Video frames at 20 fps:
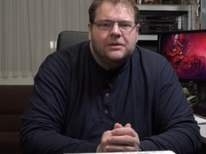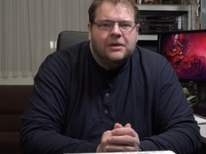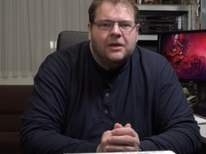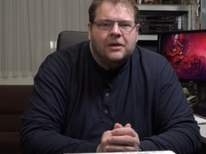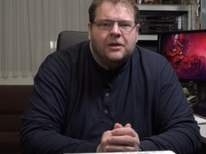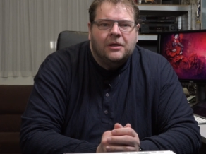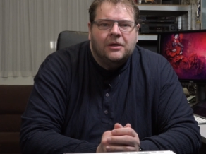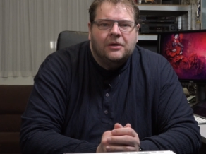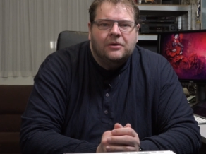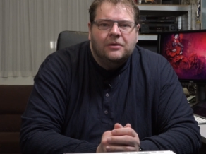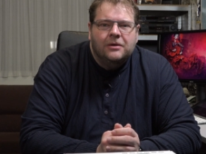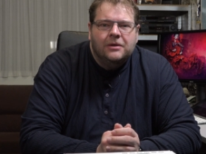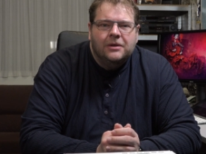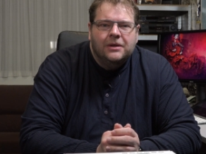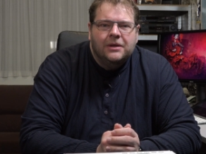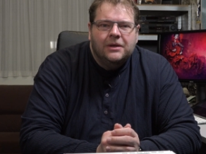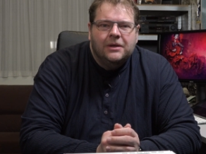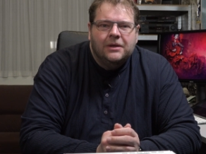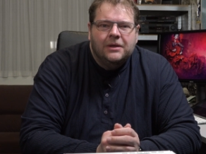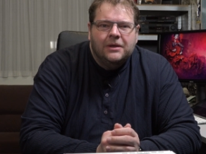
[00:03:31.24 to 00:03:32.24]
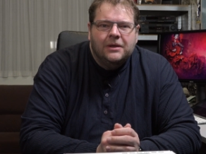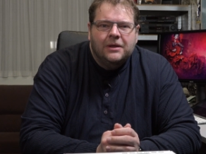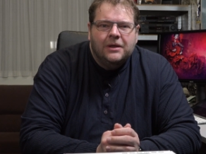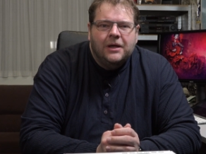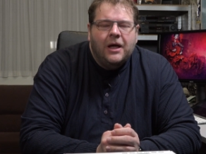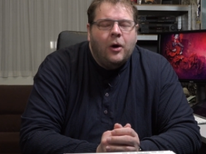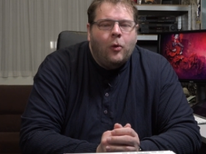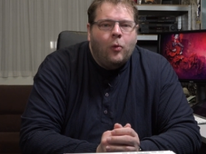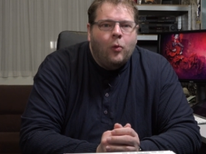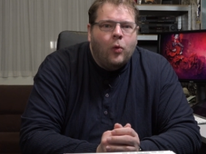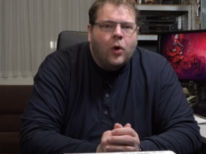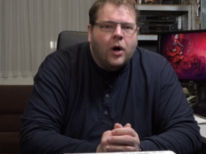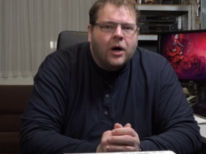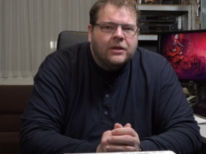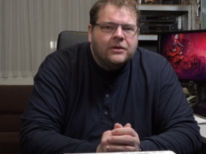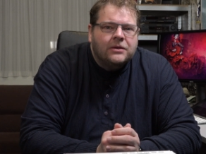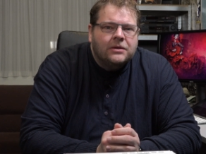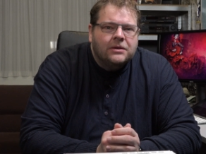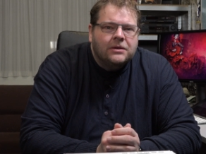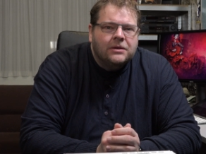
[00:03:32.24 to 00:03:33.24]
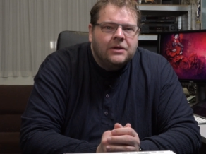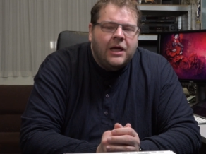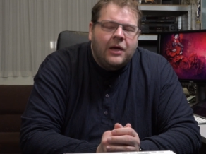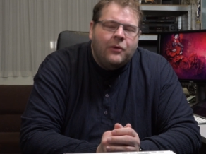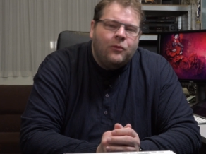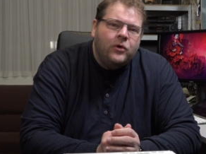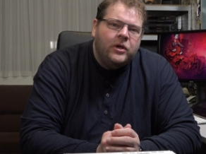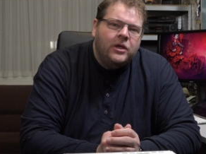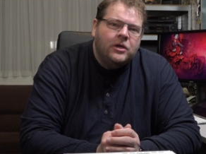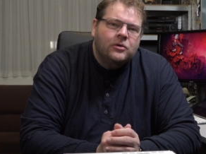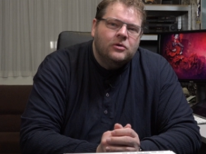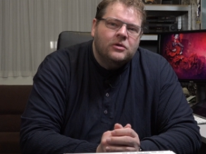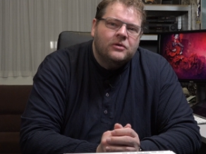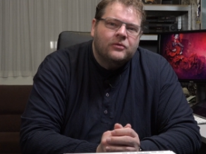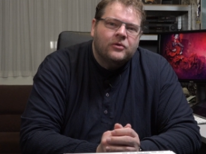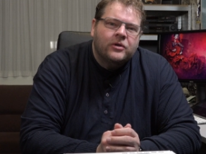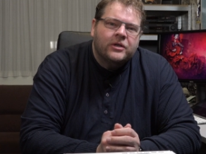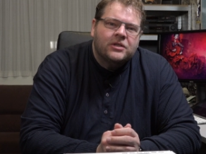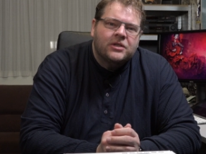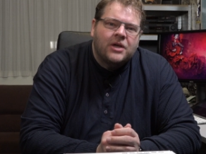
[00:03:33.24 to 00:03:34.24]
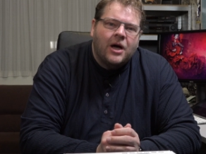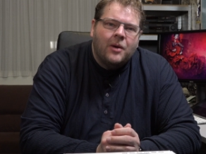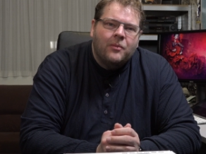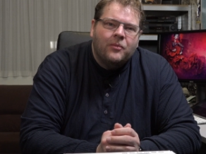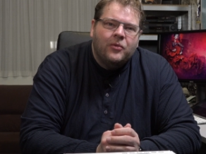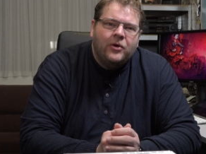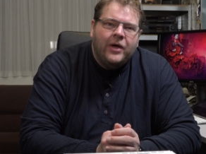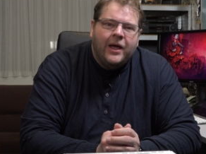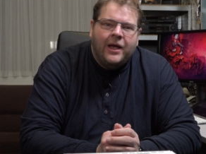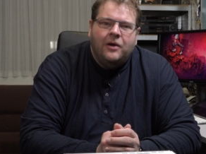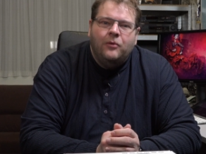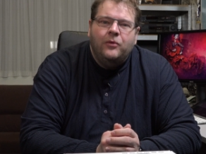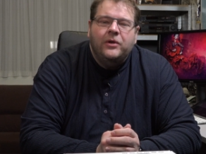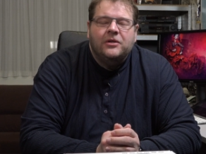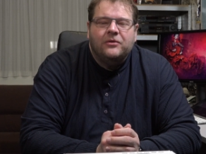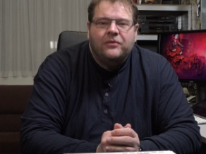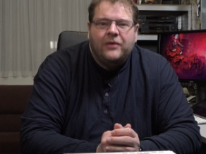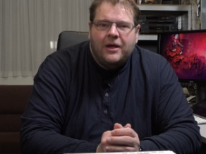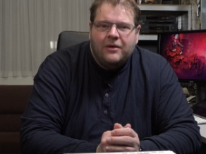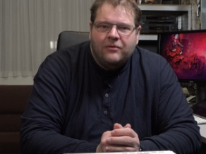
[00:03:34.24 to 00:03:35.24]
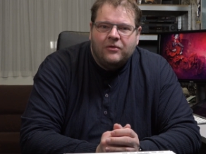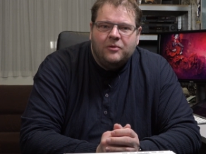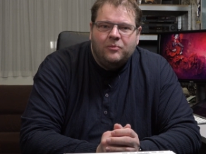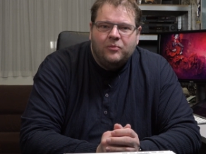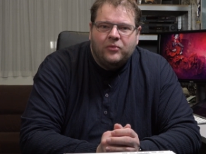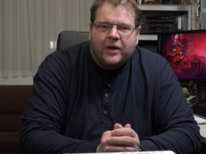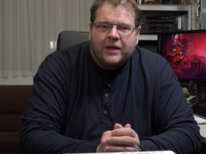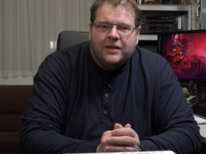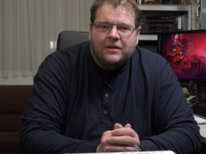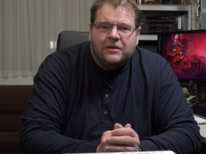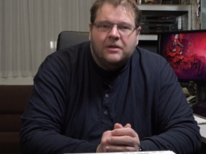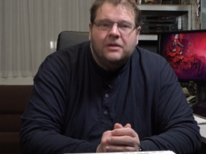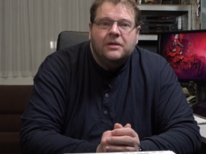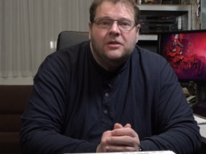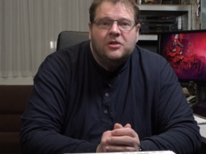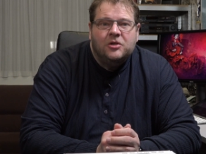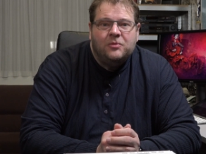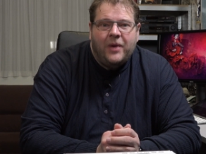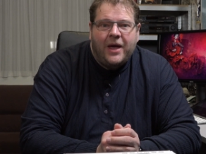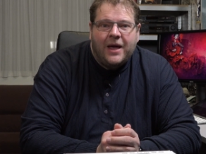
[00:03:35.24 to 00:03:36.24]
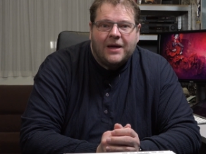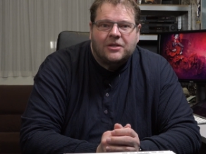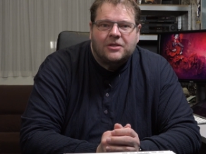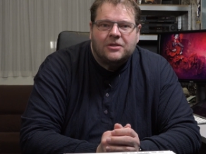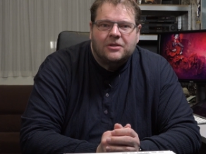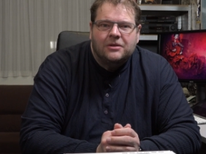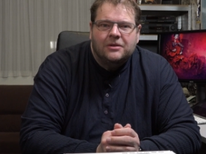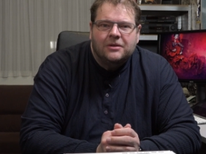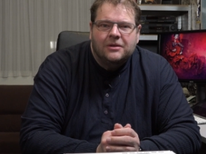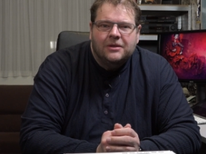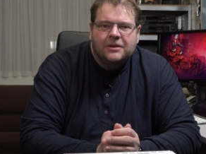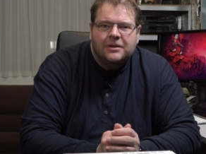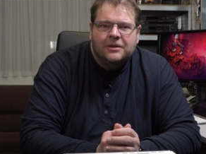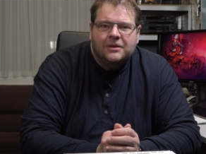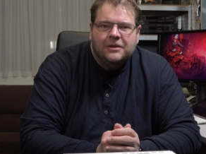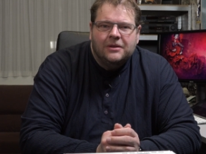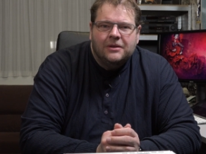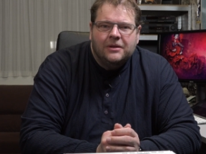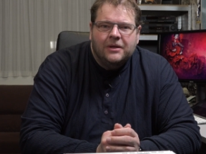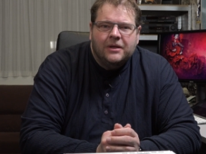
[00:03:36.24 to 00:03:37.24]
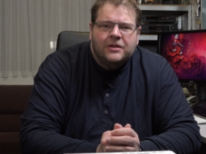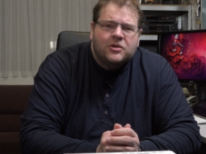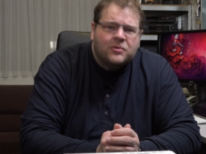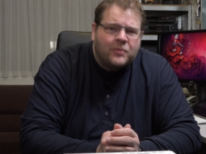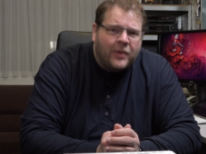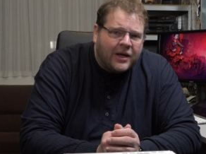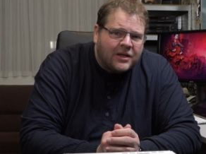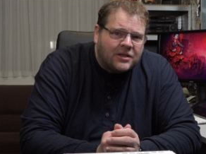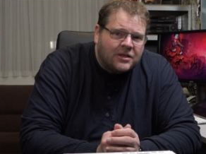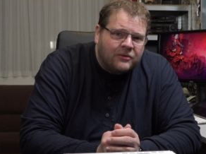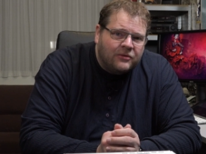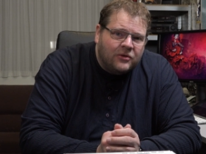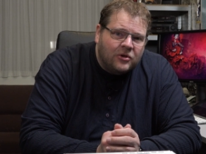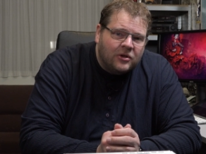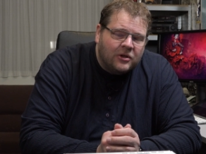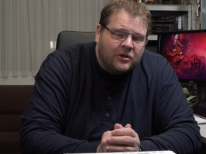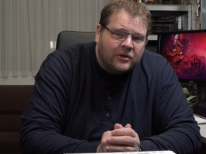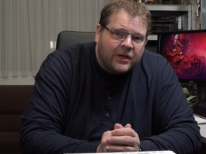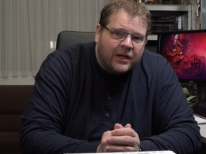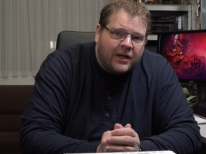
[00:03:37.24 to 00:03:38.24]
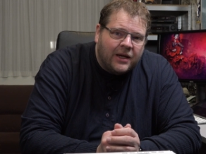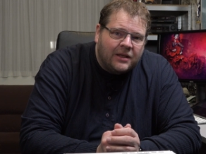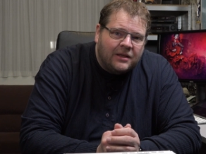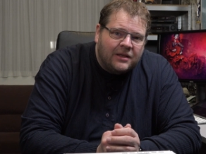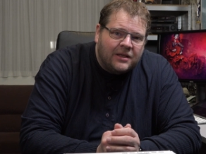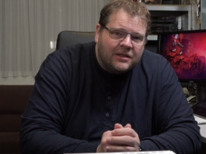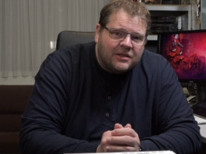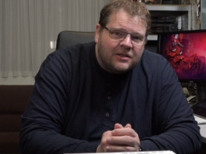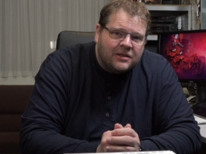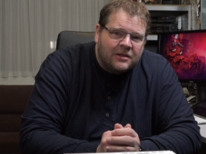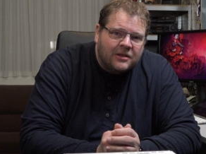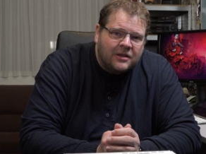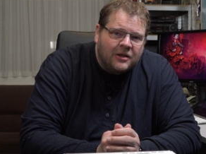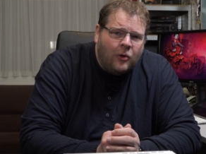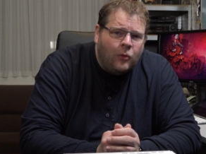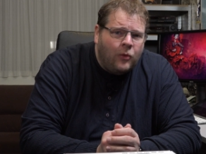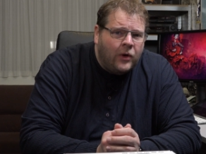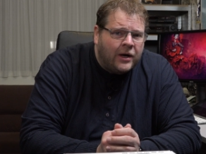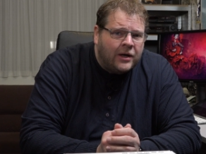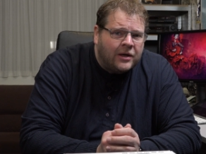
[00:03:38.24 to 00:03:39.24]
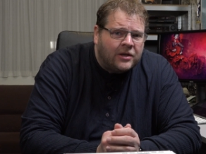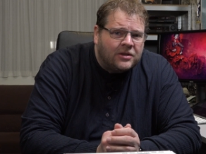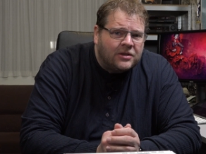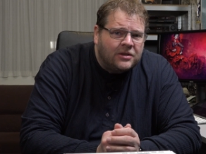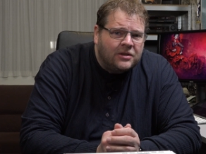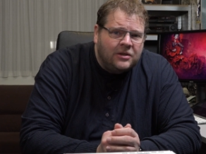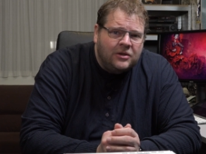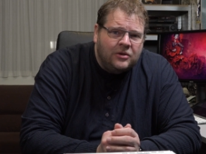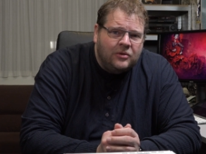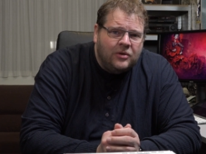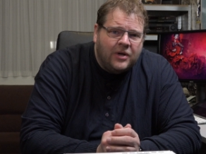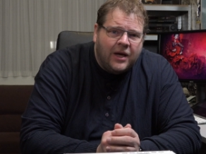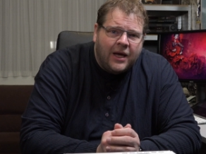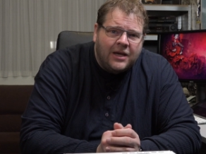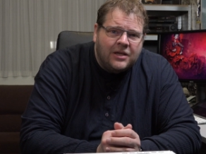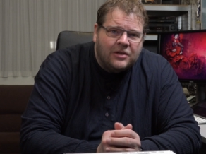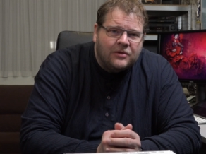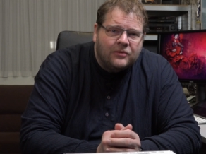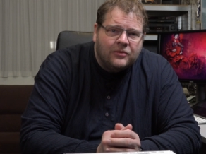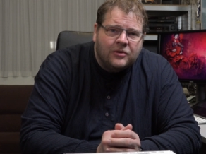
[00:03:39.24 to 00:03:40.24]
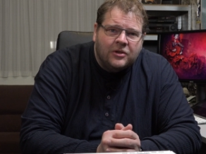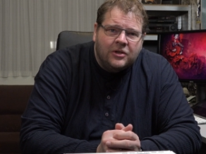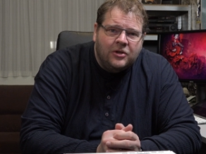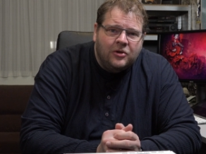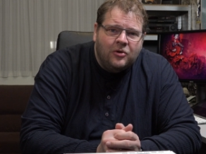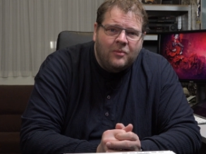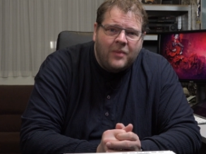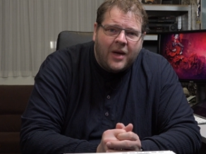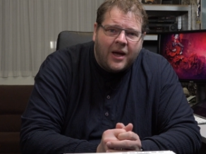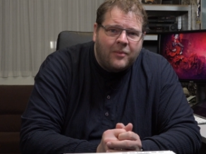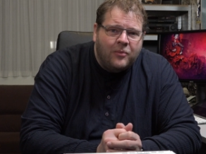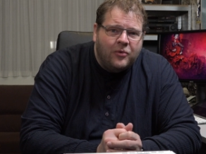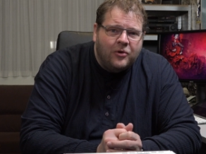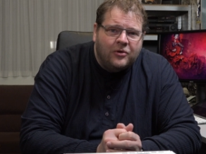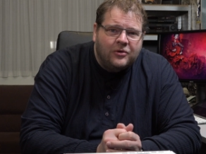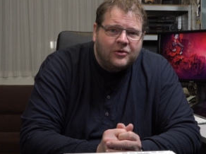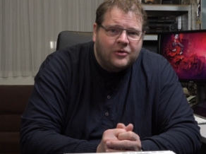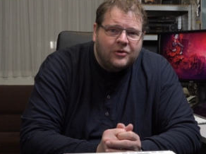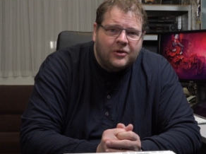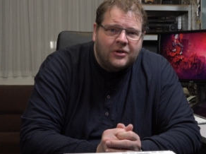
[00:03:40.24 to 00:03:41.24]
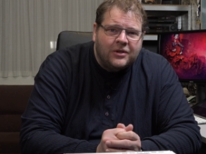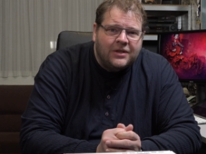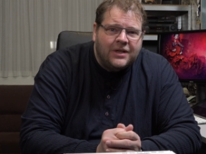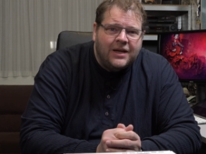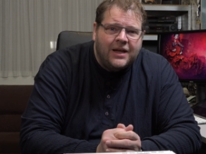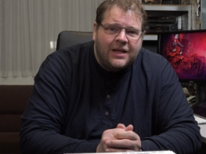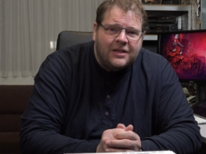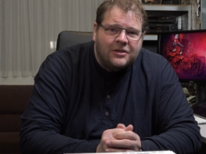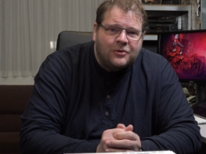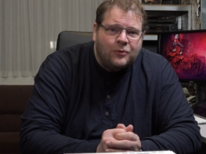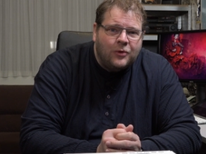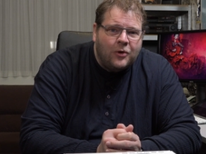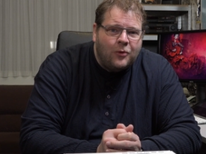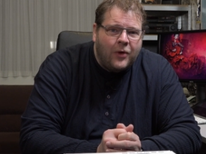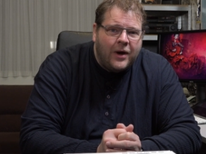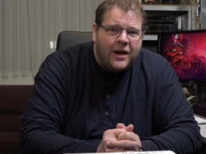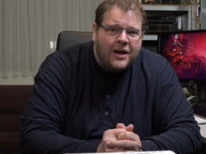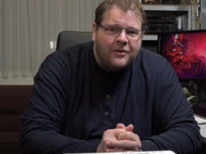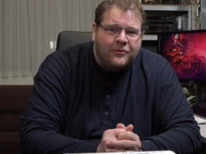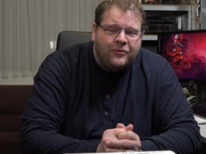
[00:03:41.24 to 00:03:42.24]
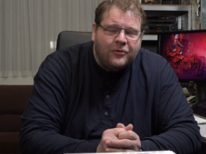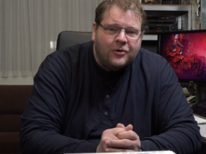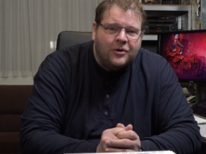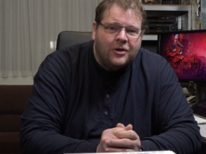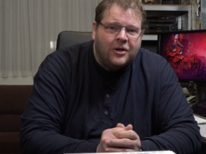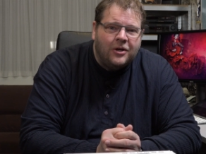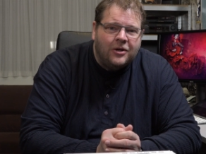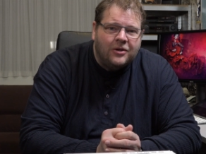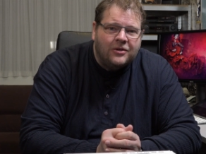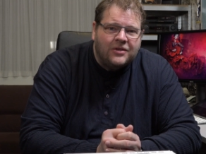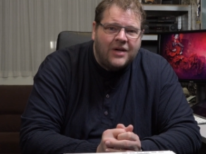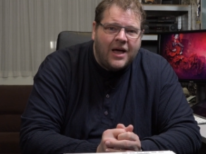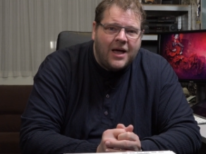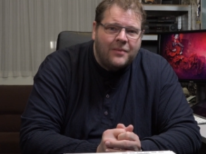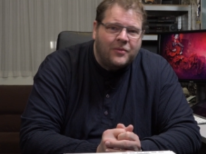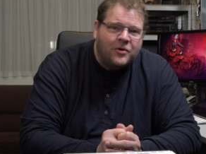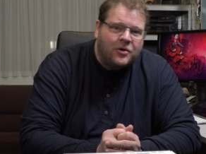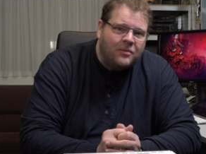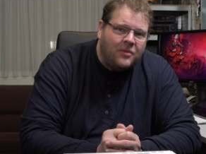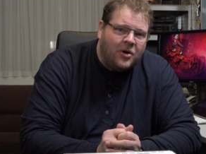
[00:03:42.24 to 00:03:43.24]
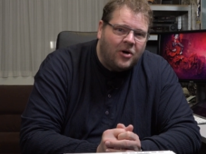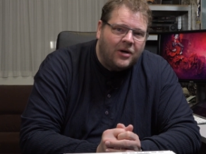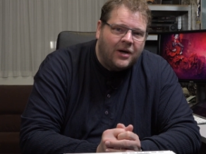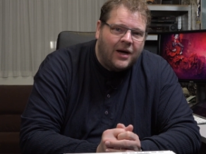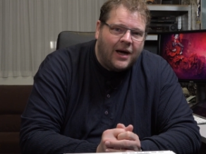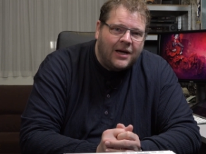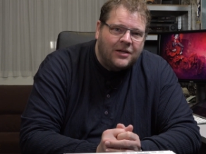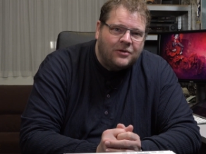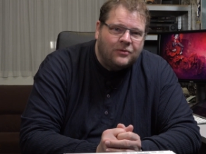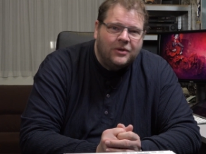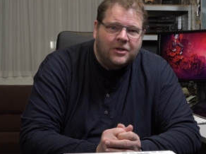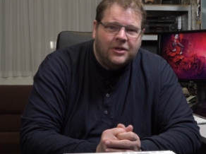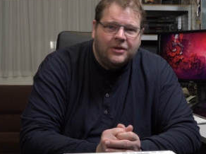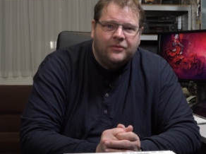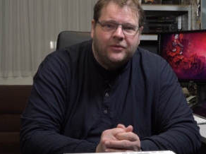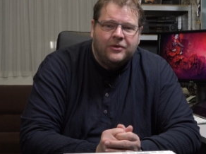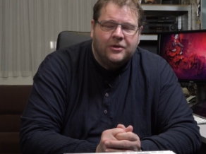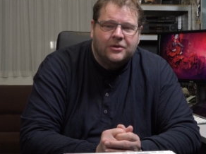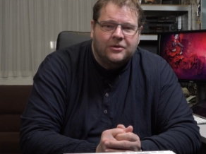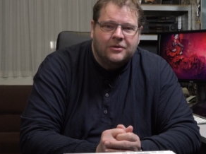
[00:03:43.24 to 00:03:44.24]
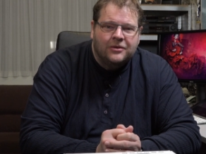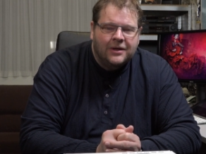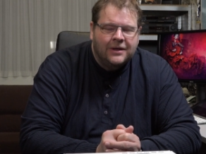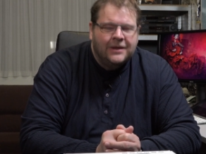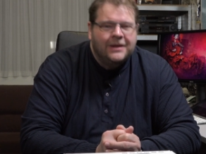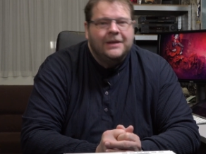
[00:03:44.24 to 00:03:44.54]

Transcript: uh-oh, what if we use, for example, Annewiek's favorite brand, Specs? Specs, if you're looking at this, where's the new case for the new MacBook 13-inch? We're waiting for a long time. Come on, guys, we love you.